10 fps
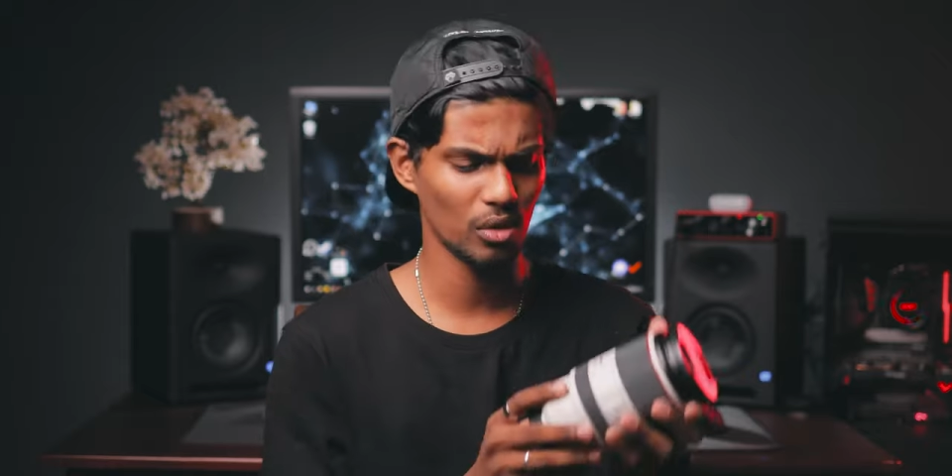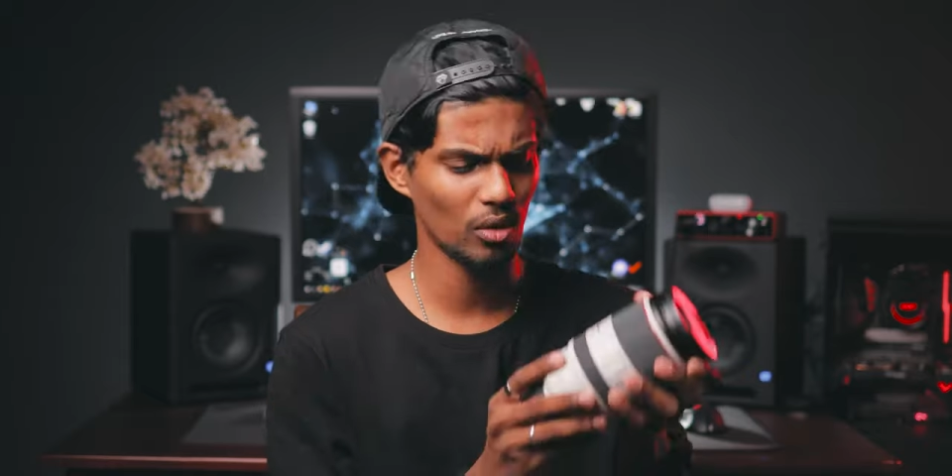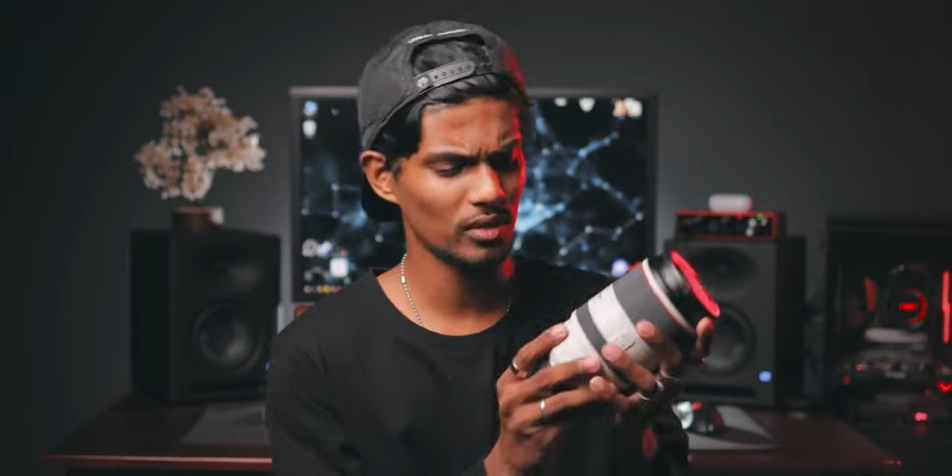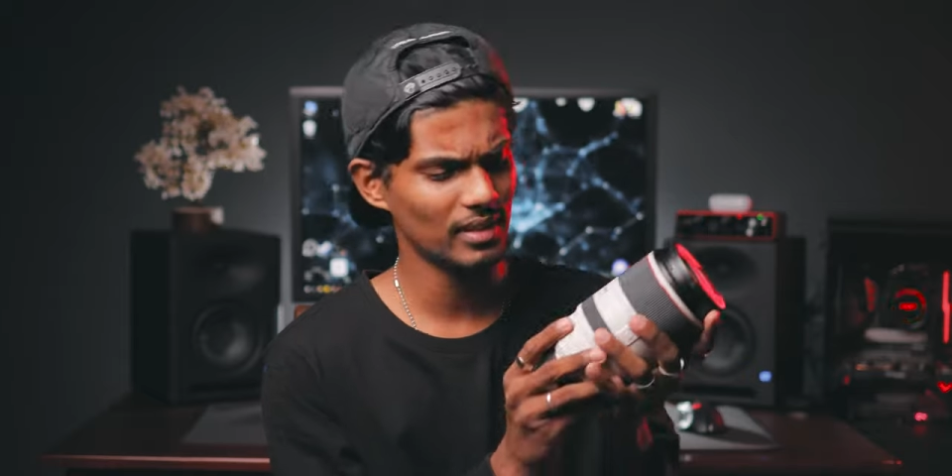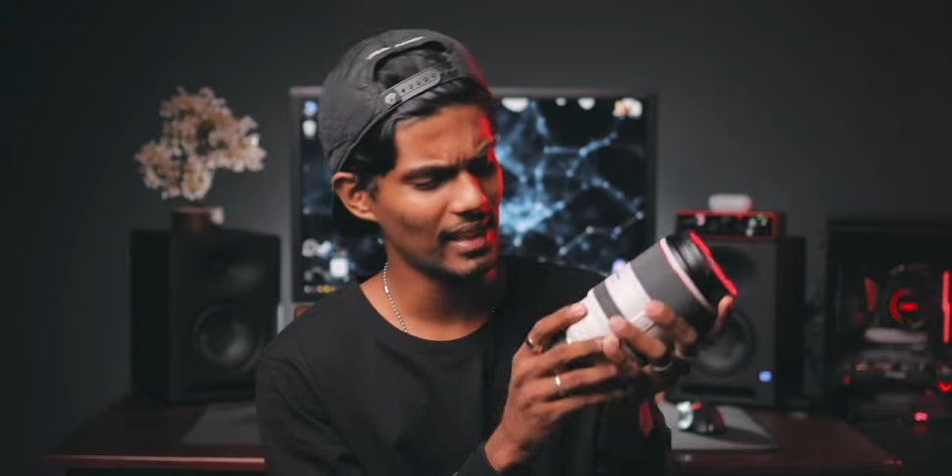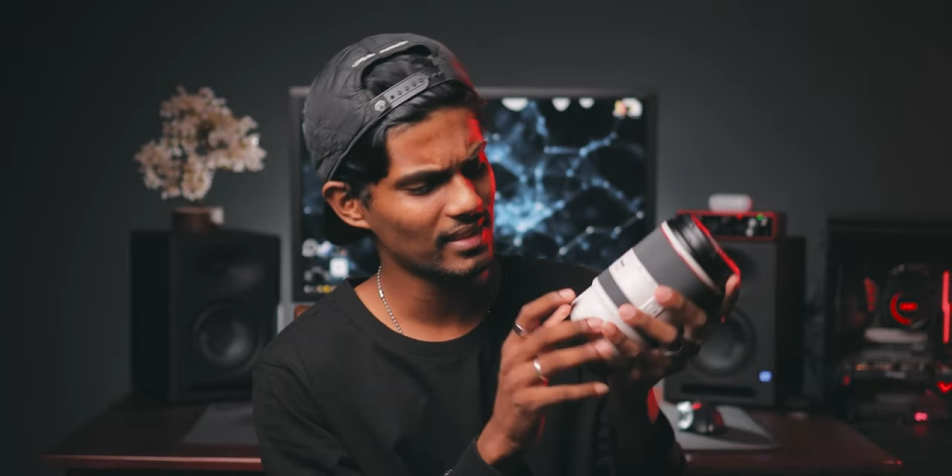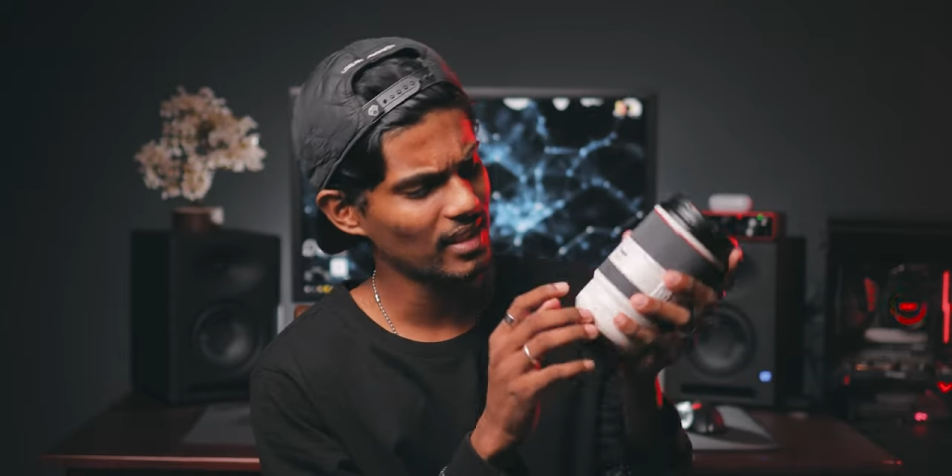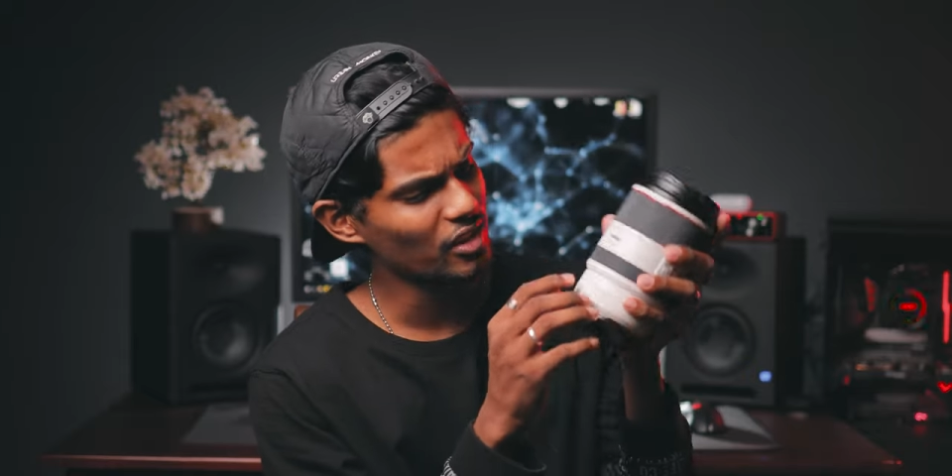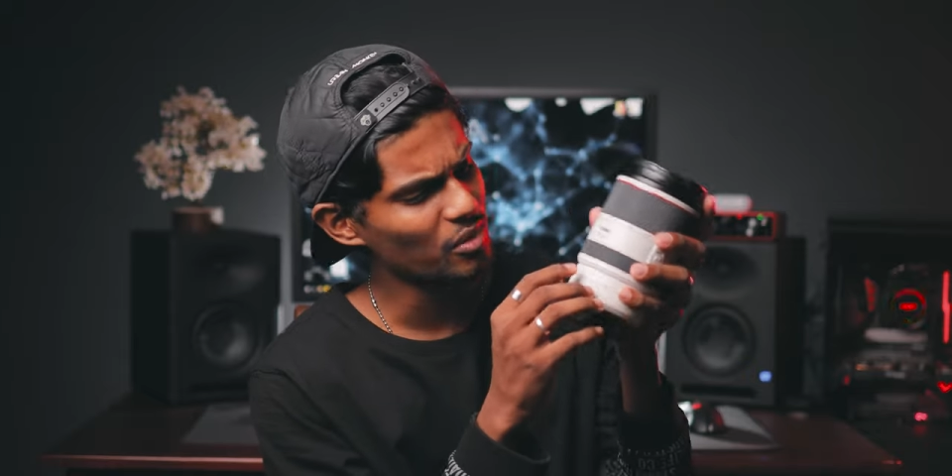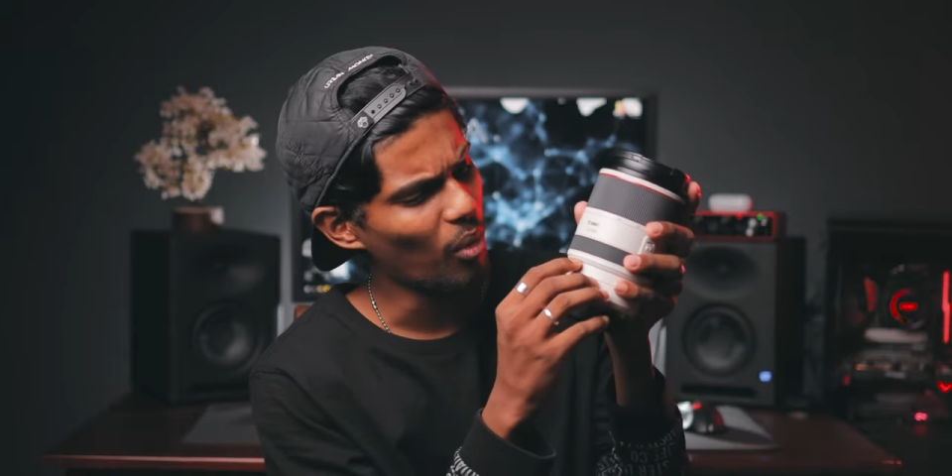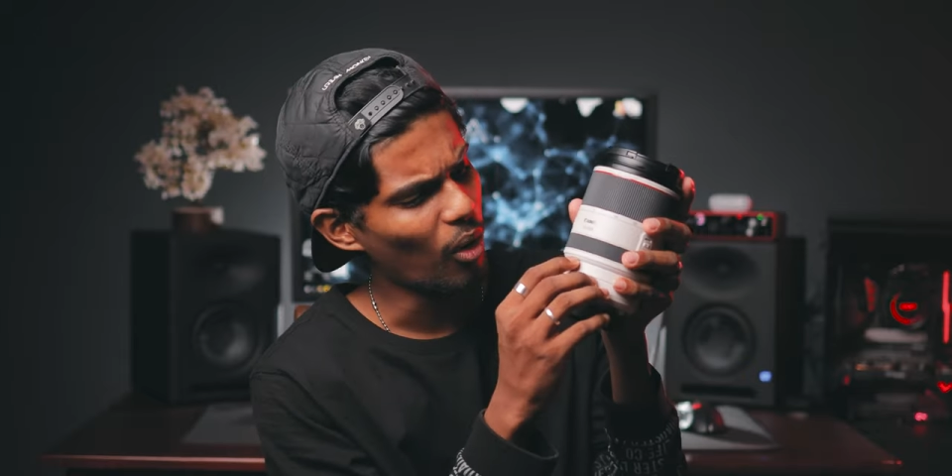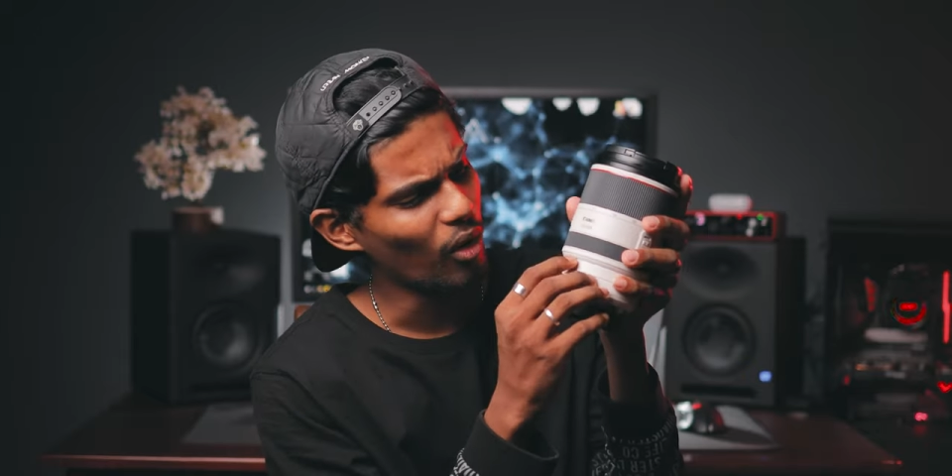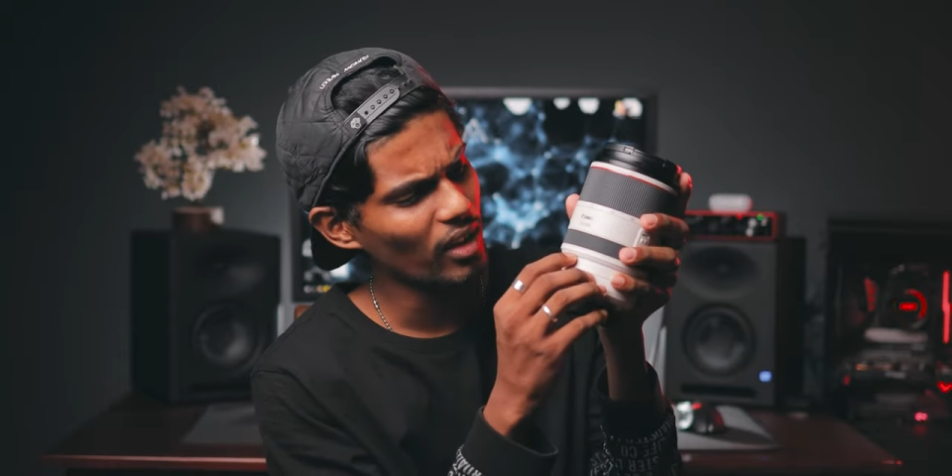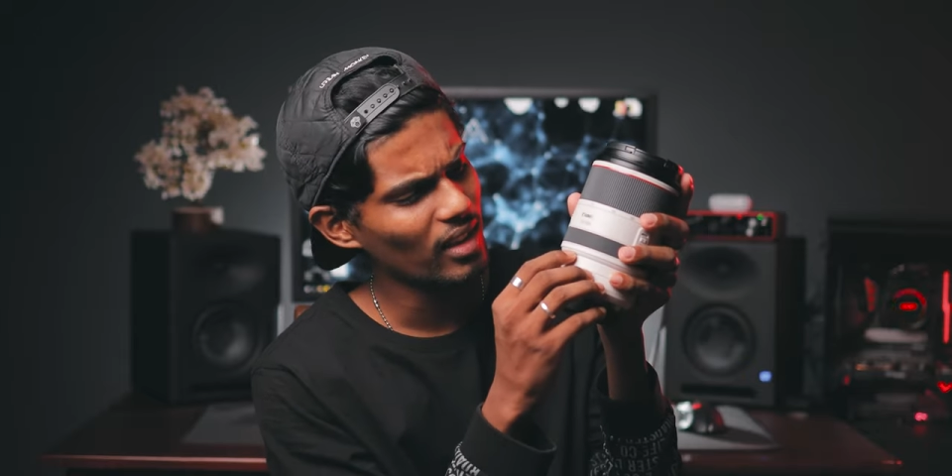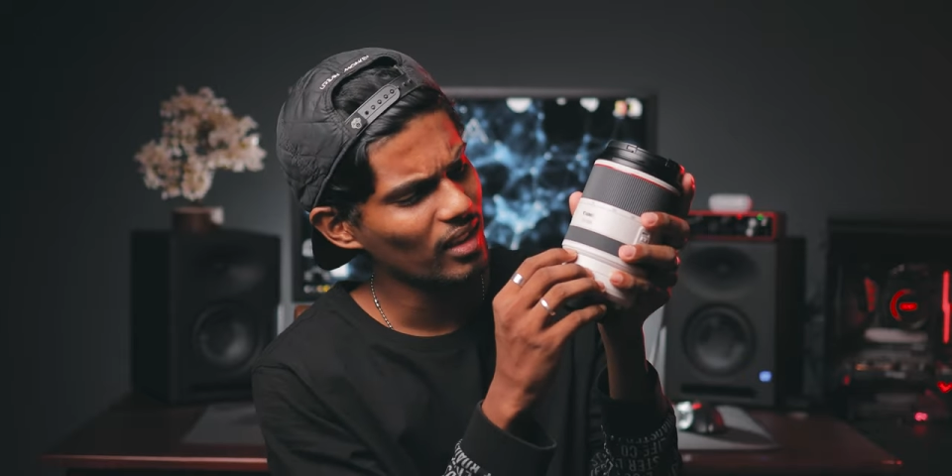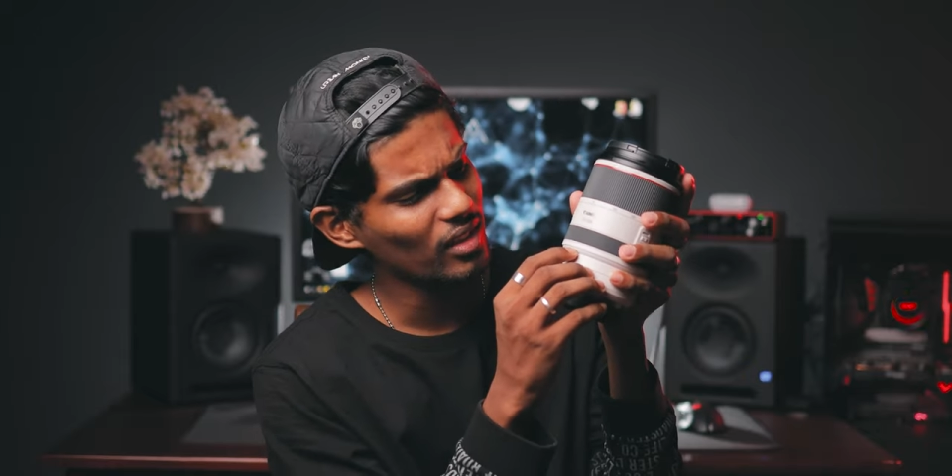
So there's a small